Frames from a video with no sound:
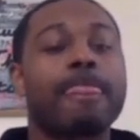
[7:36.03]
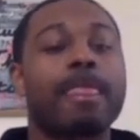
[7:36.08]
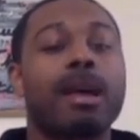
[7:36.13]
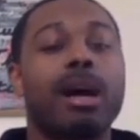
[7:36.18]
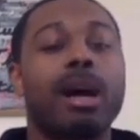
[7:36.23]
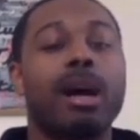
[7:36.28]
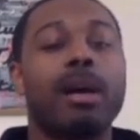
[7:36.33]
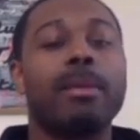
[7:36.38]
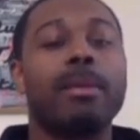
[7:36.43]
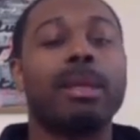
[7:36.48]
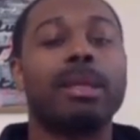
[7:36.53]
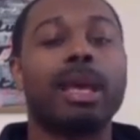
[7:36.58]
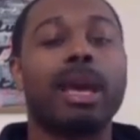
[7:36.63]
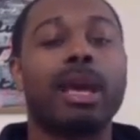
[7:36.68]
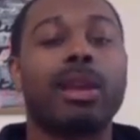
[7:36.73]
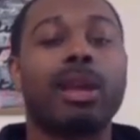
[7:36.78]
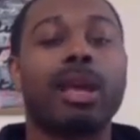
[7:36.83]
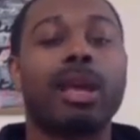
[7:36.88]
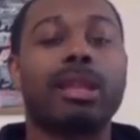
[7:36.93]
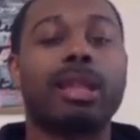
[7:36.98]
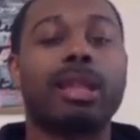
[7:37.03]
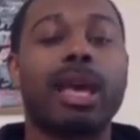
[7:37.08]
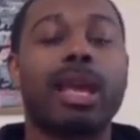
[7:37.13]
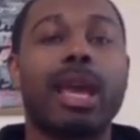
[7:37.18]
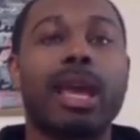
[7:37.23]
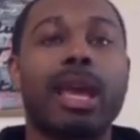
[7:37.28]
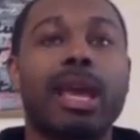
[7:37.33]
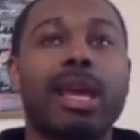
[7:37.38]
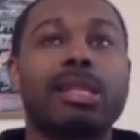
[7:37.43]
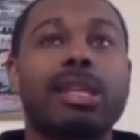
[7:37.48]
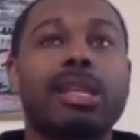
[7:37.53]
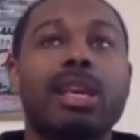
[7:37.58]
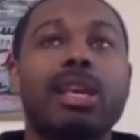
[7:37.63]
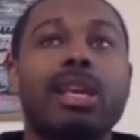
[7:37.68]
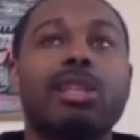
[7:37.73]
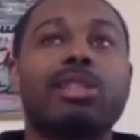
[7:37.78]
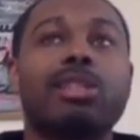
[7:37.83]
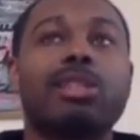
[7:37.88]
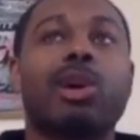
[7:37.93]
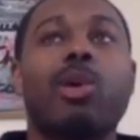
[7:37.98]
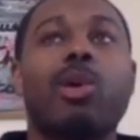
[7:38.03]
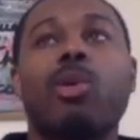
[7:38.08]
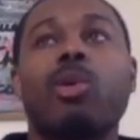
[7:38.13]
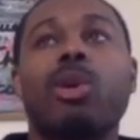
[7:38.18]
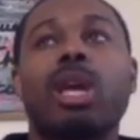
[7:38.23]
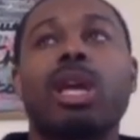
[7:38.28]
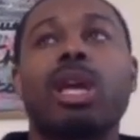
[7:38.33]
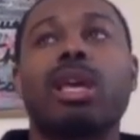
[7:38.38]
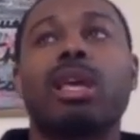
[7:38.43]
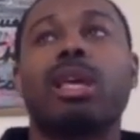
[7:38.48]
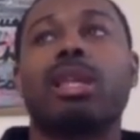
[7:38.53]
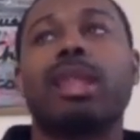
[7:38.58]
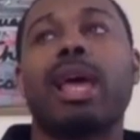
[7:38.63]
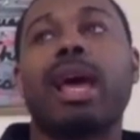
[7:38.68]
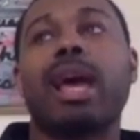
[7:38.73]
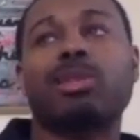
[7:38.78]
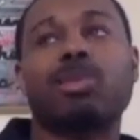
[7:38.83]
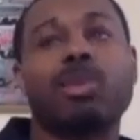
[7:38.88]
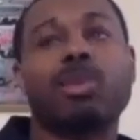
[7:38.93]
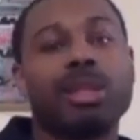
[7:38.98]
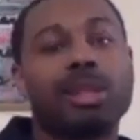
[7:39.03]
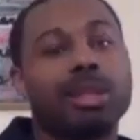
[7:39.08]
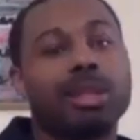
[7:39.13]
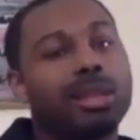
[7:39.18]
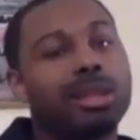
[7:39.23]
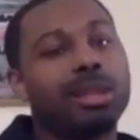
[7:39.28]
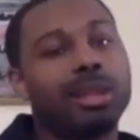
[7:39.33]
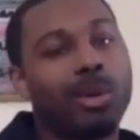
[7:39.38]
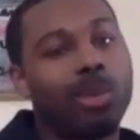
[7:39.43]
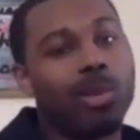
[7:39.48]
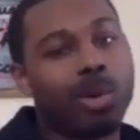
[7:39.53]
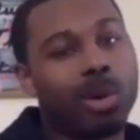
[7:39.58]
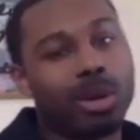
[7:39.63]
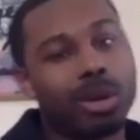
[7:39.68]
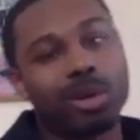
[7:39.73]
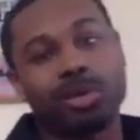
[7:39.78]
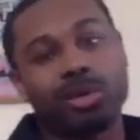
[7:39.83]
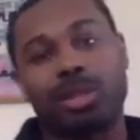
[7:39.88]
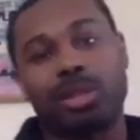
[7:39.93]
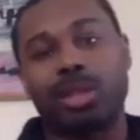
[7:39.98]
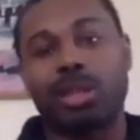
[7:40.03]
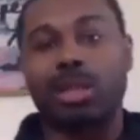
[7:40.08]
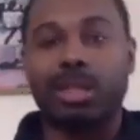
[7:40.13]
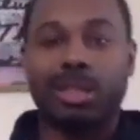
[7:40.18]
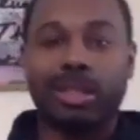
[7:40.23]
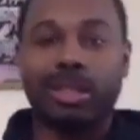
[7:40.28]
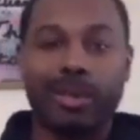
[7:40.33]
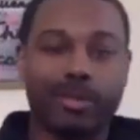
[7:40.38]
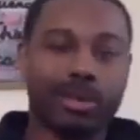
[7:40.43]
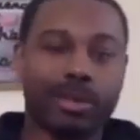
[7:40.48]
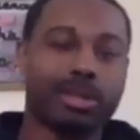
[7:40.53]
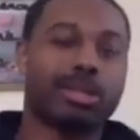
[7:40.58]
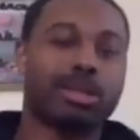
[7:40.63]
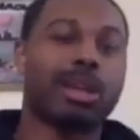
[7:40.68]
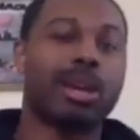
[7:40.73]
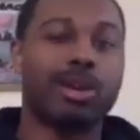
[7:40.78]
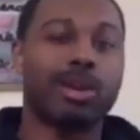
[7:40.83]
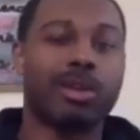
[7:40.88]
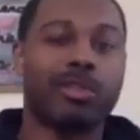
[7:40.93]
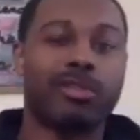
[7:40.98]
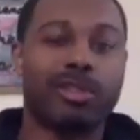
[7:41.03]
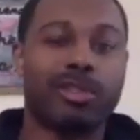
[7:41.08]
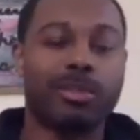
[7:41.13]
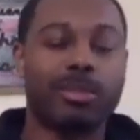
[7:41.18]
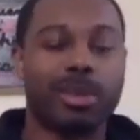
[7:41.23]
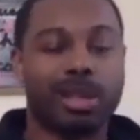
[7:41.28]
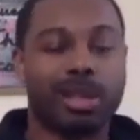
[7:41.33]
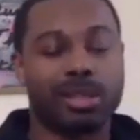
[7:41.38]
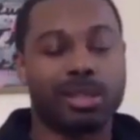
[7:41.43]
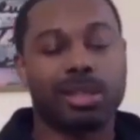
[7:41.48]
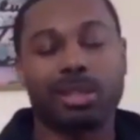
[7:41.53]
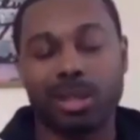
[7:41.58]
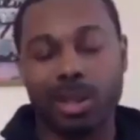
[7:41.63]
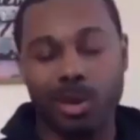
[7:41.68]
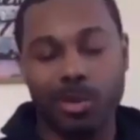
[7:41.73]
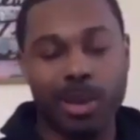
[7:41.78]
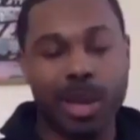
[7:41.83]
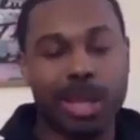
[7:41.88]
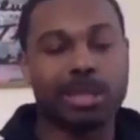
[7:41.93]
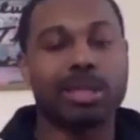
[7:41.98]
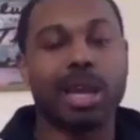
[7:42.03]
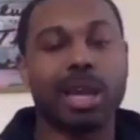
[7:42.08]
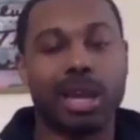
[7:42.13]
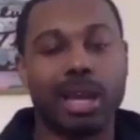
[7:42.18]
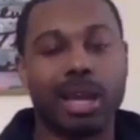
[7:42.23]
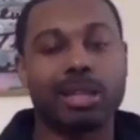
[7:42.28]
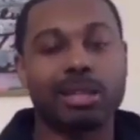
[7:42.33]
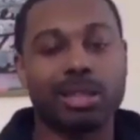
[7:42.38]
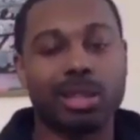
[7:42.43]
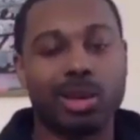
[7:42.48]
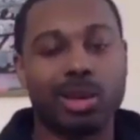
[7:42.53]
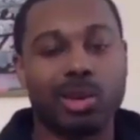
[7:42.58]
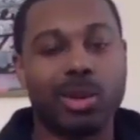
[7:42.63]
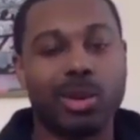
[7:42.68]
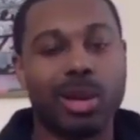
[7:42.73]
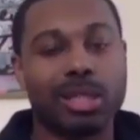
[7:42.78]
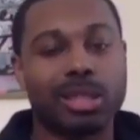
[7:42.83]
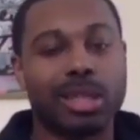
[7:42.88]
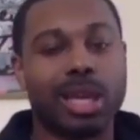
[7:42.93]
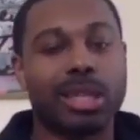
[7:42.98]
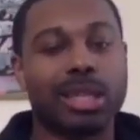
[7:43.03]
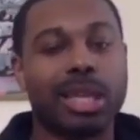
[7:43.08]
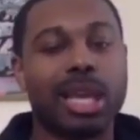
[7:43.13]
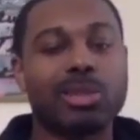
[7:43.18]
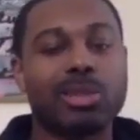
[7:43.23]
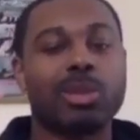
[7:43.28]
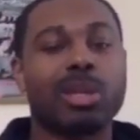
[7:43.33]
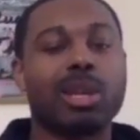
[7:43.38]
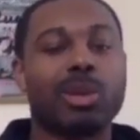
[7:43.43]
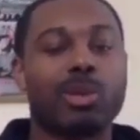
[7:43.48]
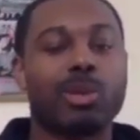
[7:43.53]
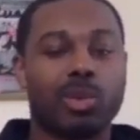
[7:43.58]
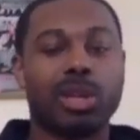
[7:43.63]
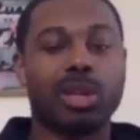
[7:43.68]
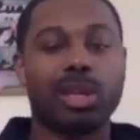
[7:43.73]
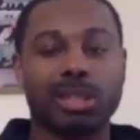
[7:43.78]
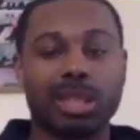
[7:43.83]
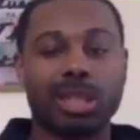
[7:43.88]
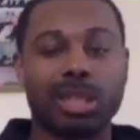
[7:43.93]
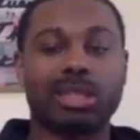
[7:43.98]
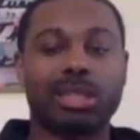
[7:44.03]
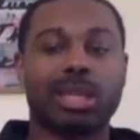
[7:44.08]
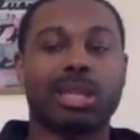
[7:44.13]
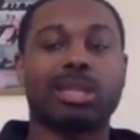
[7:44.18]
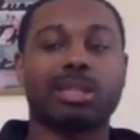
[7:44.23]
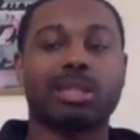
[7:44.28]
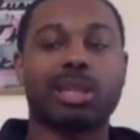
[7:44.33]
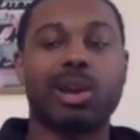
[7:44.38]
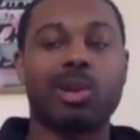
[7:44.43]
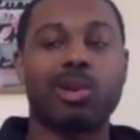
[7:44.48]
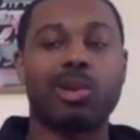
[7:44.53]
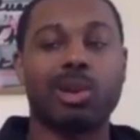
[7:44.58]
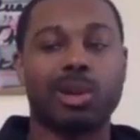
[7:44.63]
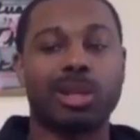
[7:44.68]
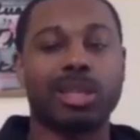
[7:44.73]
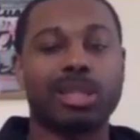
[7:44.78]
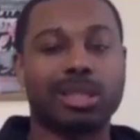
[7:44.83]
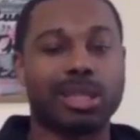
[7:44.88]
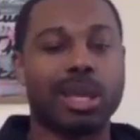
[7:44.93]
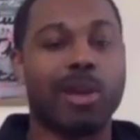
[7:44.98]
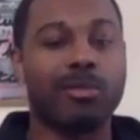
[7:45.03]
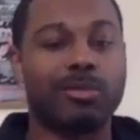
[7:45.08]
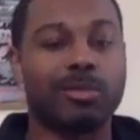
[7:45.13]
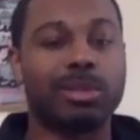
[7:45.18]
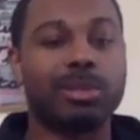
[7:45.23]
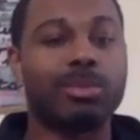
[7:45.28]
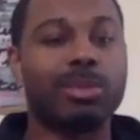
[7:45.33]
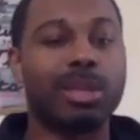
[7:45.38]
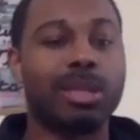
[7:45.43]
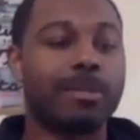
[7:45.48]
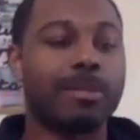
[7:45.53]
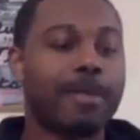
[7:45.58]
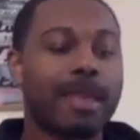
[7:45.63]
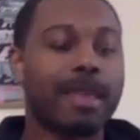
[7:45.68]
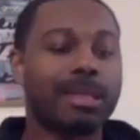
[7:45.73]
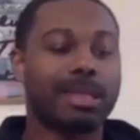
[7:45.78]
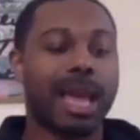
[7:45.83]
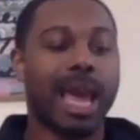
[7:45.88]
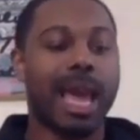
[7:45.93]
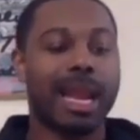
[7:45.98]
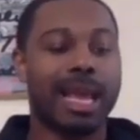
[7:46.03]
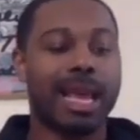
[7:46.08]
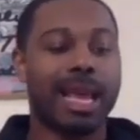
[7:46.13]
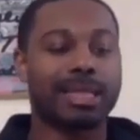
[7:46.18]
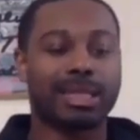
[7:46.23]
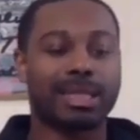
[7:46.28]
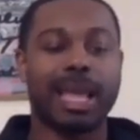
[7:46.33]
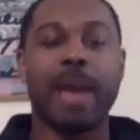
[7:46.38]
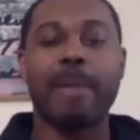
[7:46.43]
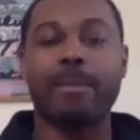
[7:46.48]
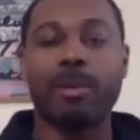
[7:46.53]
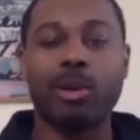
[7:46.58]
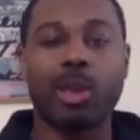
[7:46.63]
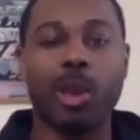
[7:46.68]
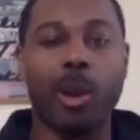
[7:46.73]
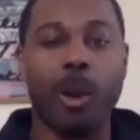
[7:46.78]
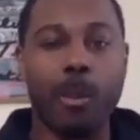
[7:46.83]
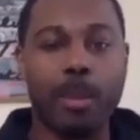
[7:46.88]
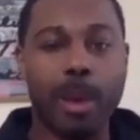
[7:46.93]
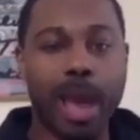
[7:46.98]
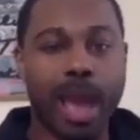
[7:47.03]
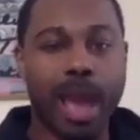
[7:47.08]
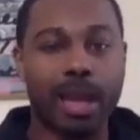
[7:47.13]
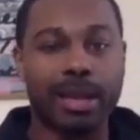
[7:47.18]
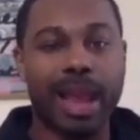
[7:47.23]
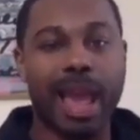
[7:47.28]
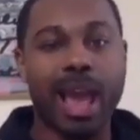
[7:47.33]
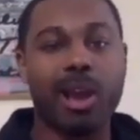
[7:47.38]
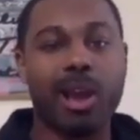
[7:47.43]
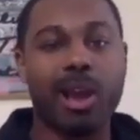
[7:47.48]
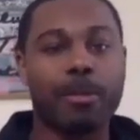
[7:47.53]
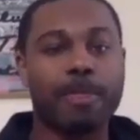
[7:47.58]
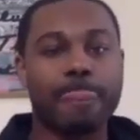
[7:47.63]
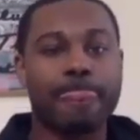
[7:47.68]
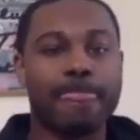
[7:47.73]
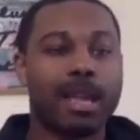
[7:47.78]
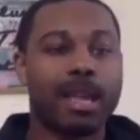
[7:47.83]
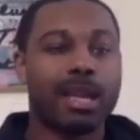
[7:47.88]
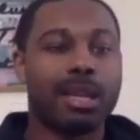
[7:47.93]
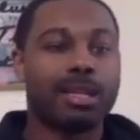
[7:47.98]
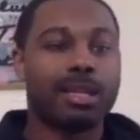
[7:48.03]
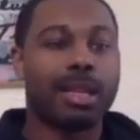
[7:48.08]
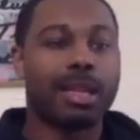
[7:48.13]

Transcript: Um, at wow. that age. so that's when the world took a different turn for me to go back mm. to kind of answer your question. Like that's when it really it took a turn on itself to be to have that stamp on your back now yeah.